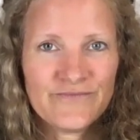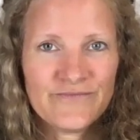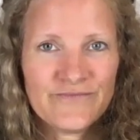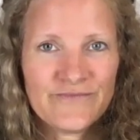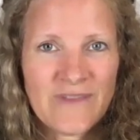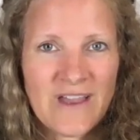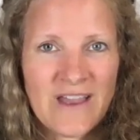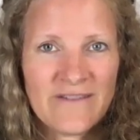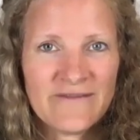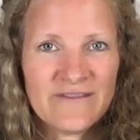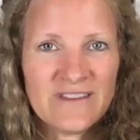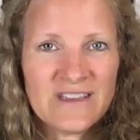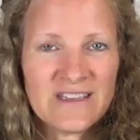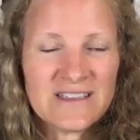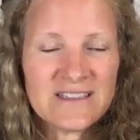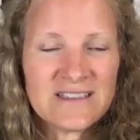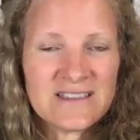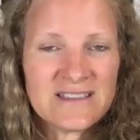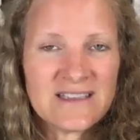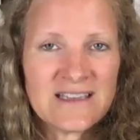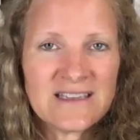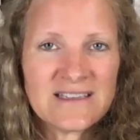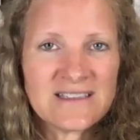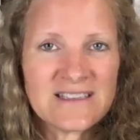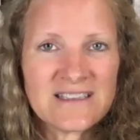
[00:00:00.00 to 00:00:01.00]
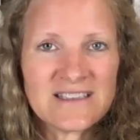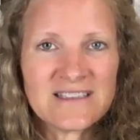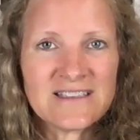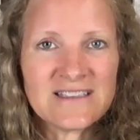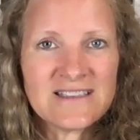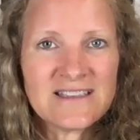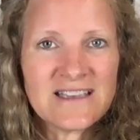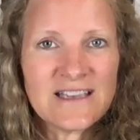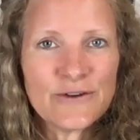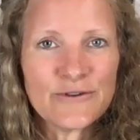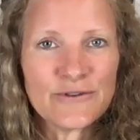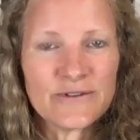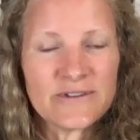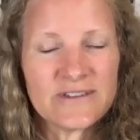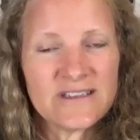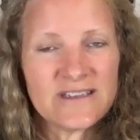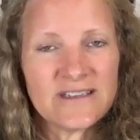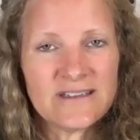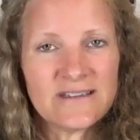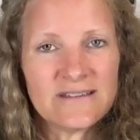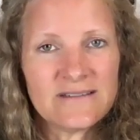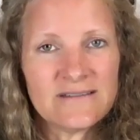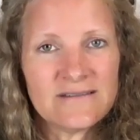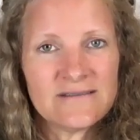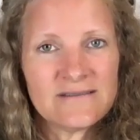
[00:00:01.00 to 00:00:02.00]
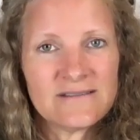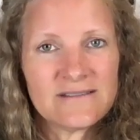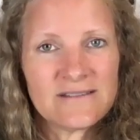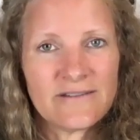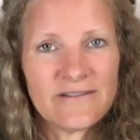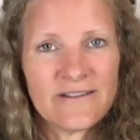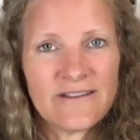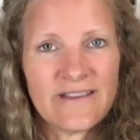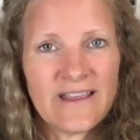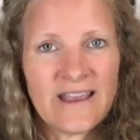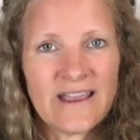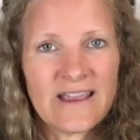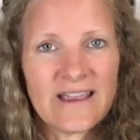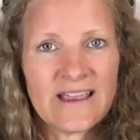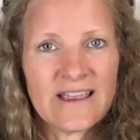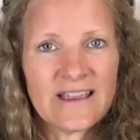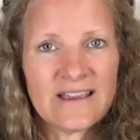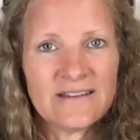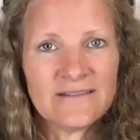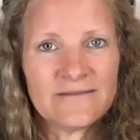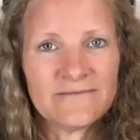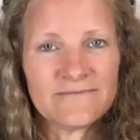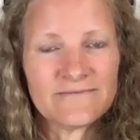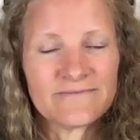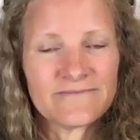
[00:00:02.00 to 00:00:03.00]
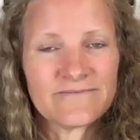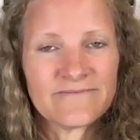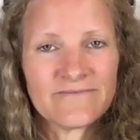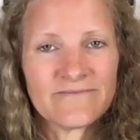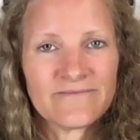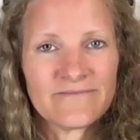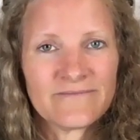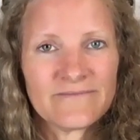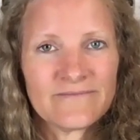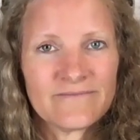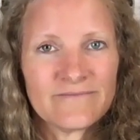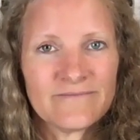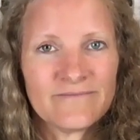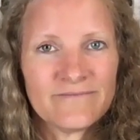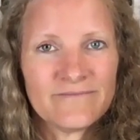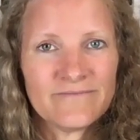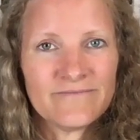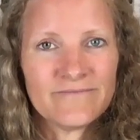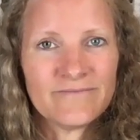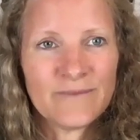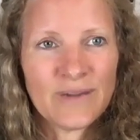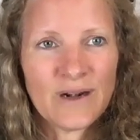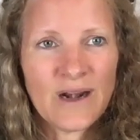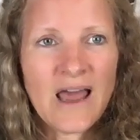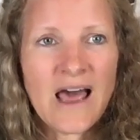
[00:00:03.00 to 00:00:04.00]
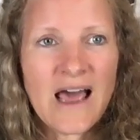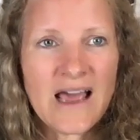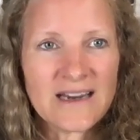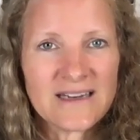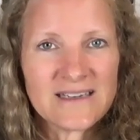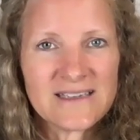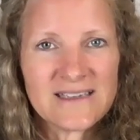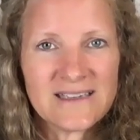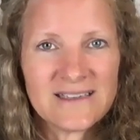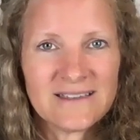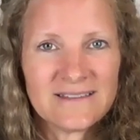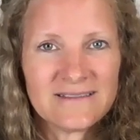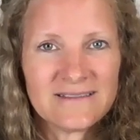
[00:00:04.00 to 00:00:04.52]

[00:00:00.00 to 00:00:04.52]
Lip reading: have these things in secrecy so that they can plot.